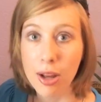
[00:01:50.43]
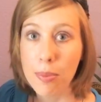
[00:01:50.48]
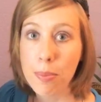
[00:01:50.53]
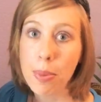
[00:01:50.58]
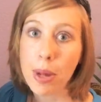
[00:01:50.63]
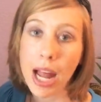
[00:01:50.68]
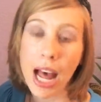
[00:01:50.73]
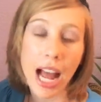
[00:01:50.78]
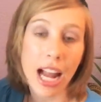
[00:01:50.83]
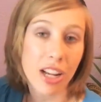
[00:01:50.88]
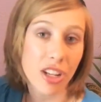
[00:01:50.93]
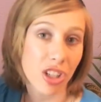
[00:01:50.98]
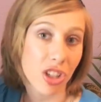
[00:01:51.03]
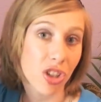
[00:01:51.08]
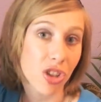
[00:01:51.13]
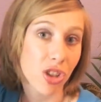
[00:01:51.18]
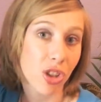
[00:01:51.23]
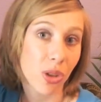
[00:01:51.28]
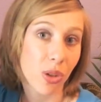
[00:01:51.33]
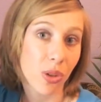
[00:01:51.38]
but I just
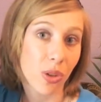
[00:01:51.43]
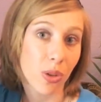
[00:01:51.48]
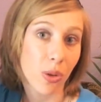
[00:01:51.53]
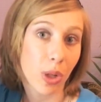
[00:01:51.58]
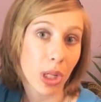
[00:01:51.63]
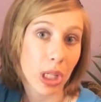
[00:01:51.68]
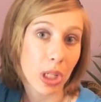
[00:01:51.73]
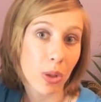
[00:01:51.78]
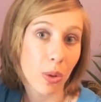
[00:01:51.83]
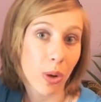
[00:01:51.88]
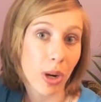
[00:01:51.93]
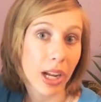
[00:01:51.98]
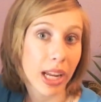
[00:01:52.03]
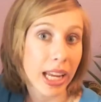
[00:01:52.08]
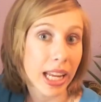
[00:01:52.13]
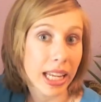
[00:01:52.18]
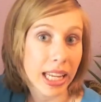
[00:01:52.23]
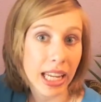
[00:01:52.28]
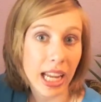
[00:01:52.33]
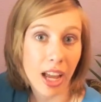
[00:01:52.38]
choose to ignore
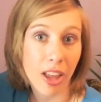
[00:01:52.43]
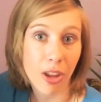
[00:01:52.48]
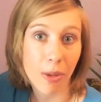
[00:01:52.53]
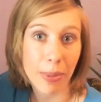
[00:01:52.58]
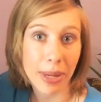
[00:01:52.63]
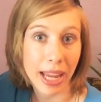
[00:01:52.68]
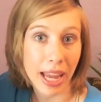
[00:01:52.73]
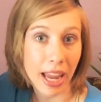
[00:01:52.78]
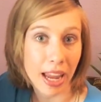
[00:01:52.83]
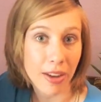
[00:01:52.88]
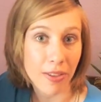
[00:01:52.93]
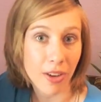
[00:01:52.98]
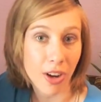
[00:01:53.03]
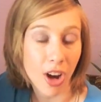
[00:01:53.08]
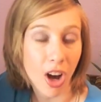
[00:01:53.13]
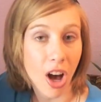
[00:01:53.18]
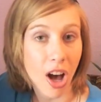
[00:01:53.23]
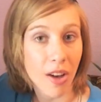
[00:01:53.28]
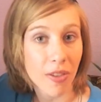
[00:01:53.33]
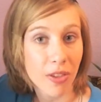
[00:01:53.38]
any other behavior
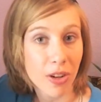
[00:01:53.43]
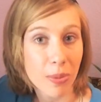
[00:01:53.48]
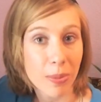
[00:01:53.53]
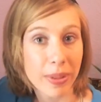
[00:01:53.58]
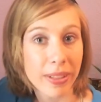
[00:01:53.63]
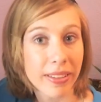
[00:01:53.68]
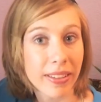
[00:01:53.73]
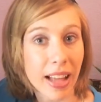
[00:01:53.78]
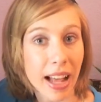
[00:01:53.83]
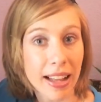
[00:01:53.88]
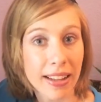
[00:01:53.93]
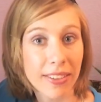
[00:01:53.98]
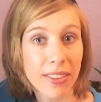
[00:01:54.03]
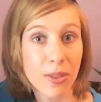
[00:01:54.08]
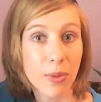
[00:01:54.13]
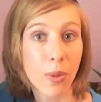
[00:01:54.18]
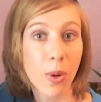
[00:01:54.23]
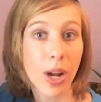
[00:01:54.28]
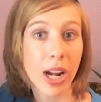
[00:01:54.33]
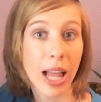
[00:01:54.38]
offered besides
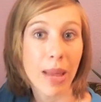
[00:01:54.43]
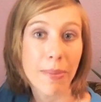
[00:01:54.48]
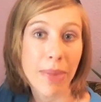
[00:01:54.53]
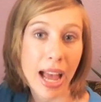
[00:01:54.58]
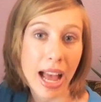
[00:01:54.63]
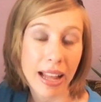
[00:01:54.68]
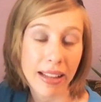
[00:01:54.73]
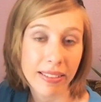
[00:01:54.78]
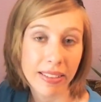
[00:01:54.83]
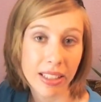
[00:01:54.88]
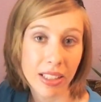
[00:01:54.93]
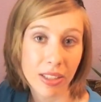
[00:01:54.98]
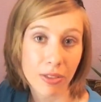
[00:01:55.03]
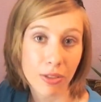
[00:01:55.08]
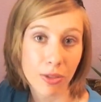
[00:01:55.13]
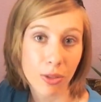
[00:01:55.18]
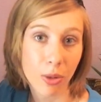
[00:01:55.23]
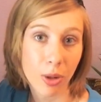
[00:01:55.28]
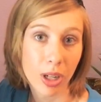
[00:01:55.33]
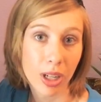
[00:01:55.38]
the one I'm asking
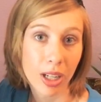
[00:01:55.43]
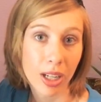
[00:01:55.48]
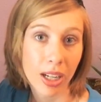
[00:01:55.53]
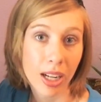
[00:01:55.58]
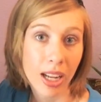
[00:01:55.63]
for.